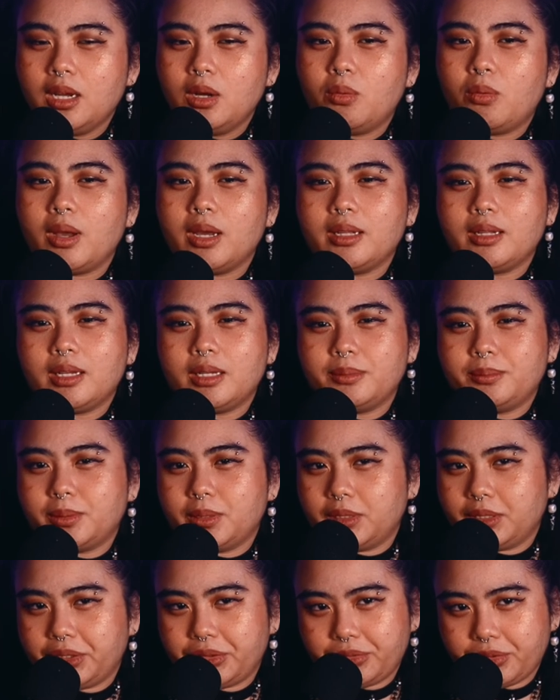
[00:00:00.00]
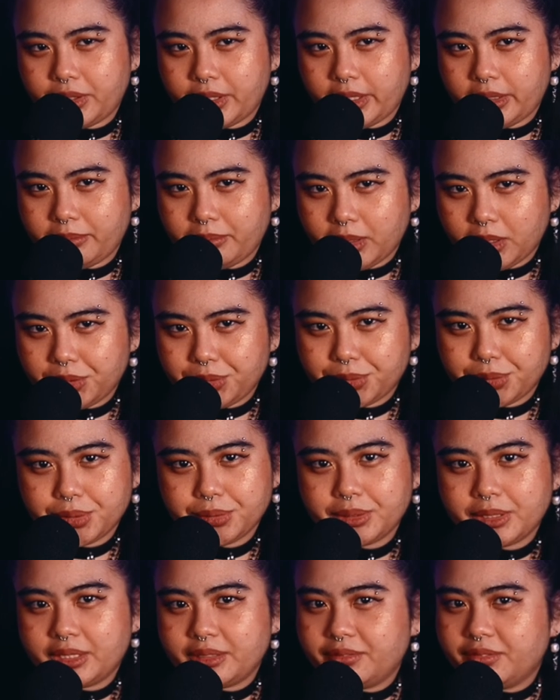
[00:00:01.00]
While I believe that
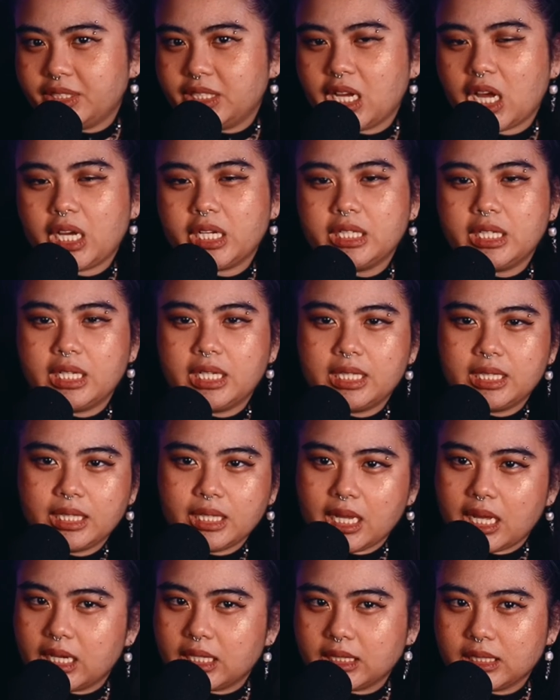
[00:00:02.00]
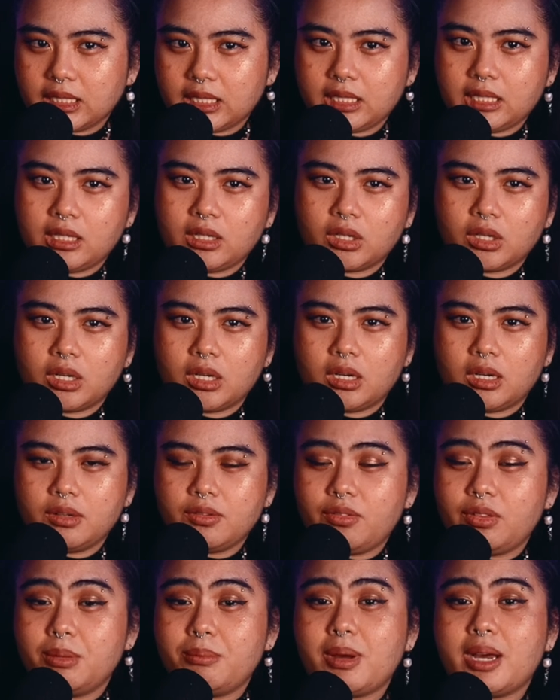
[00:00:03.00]
Beldaruit, Vinanna, and Laglah are
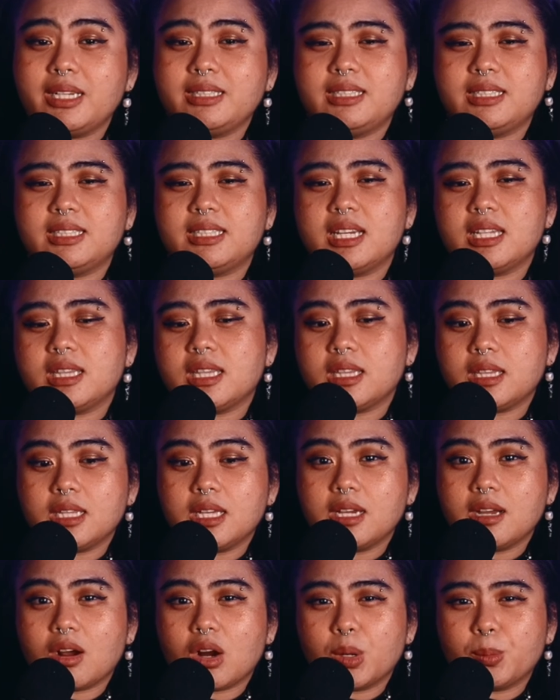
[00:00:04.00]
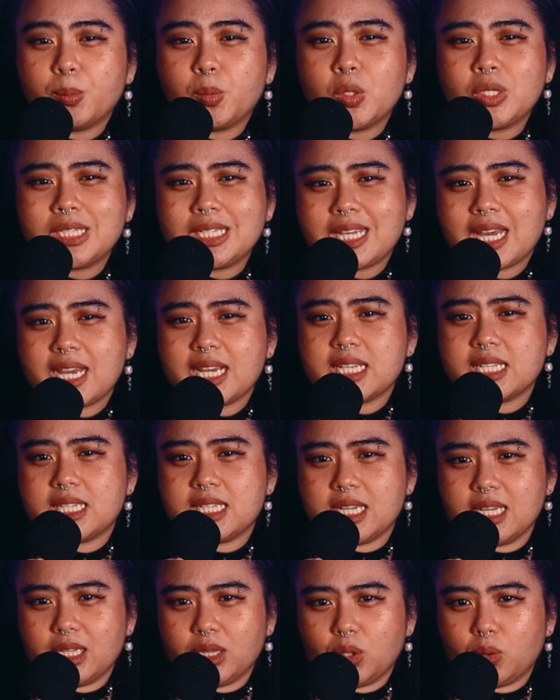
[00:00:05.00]
of the mindset that they are
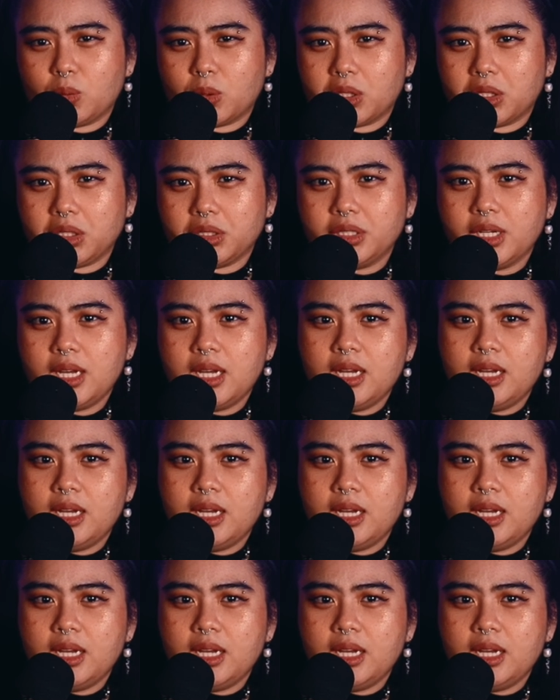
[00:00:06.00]
protecting the world